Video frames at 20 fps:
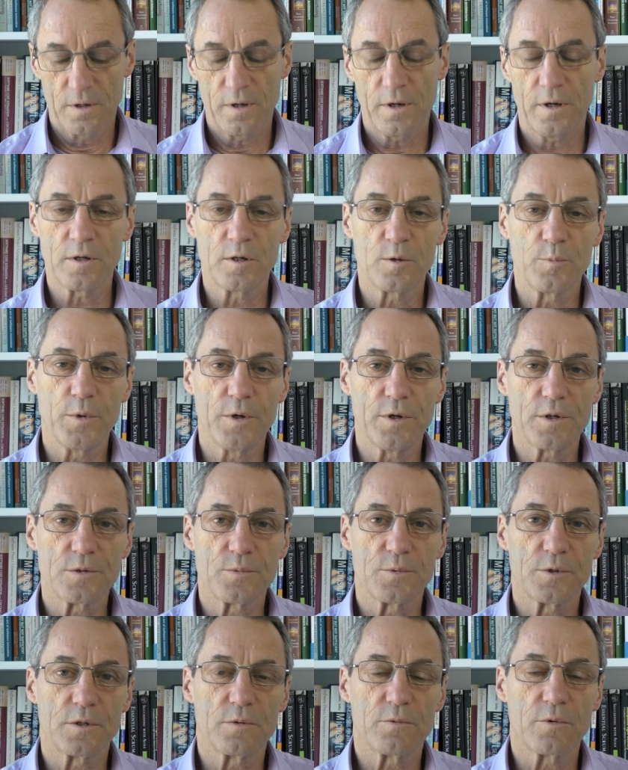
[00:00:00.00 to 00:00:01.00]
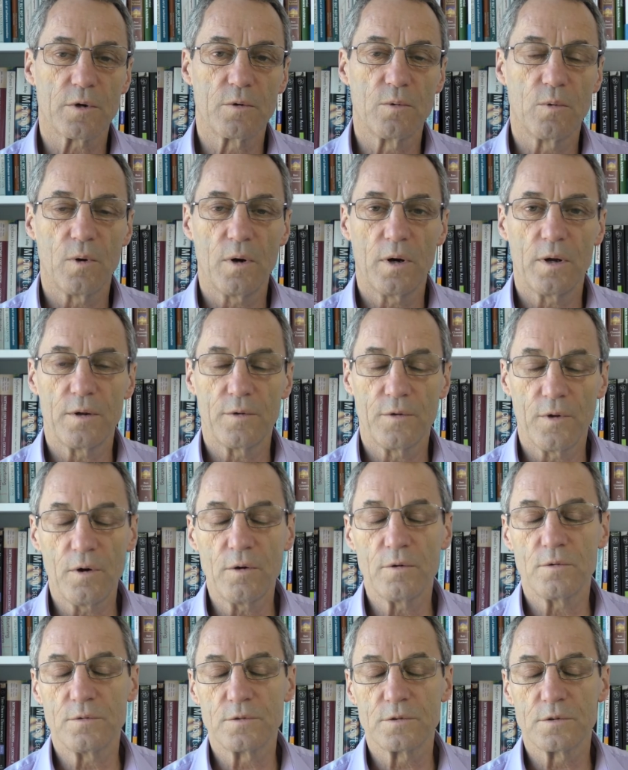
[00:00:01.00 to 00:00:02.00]
And components which are
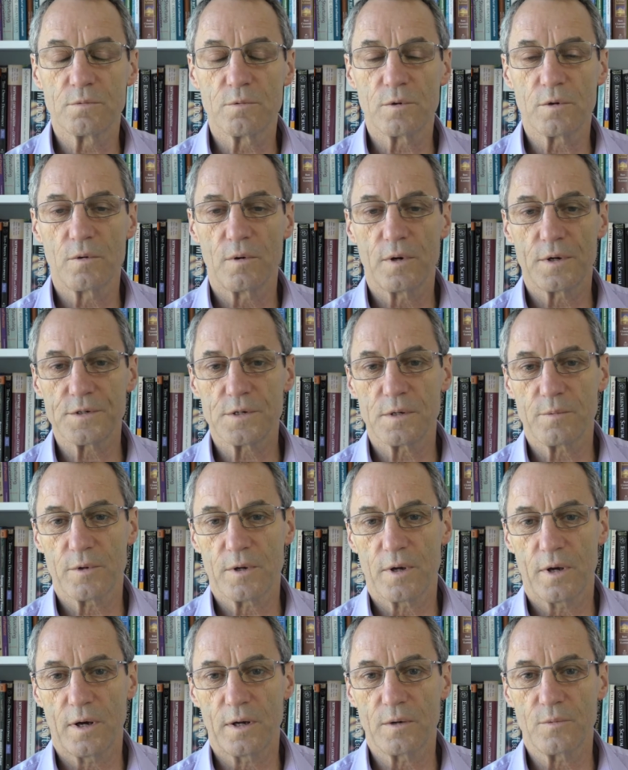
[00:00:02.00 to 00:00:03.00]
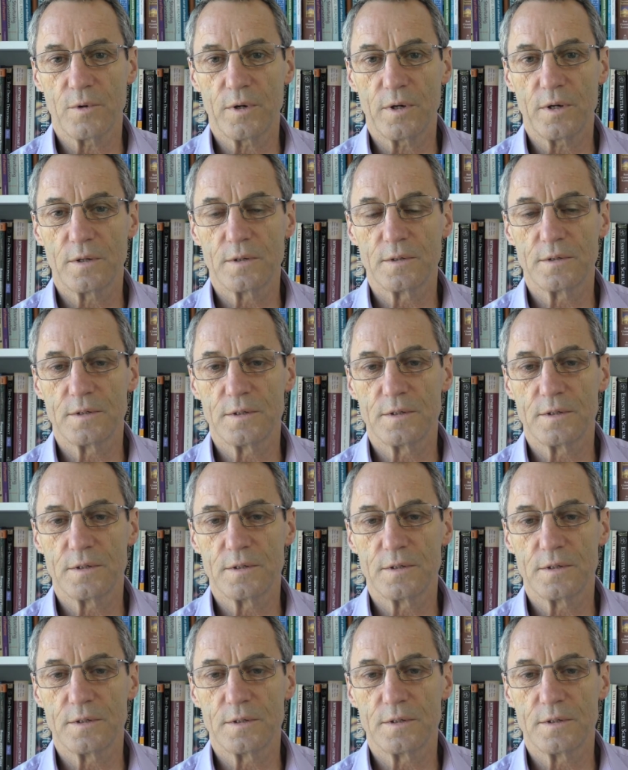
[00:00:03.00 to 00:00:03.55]
known to require separate hardware.